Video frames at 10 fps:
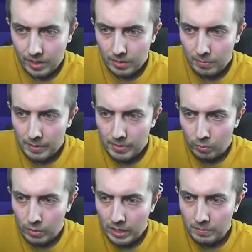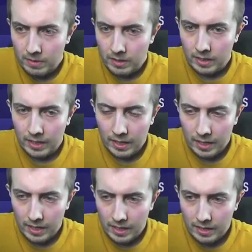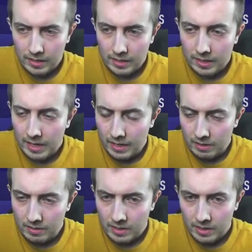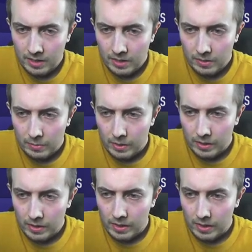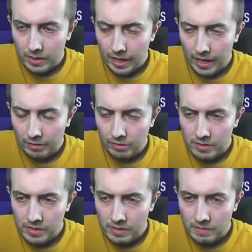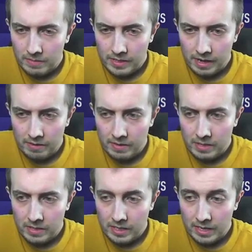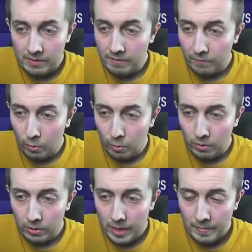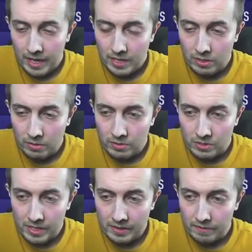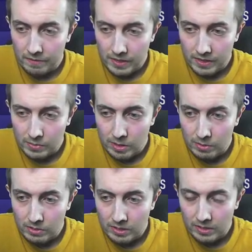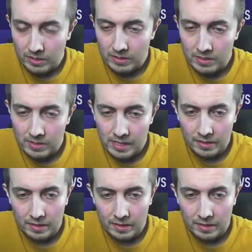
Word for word: Plymouth, Wigan, uh, Lincoln, with uh, Accrington down in down in fourth, MK Dons down in fifth as well, Sunderland sixth,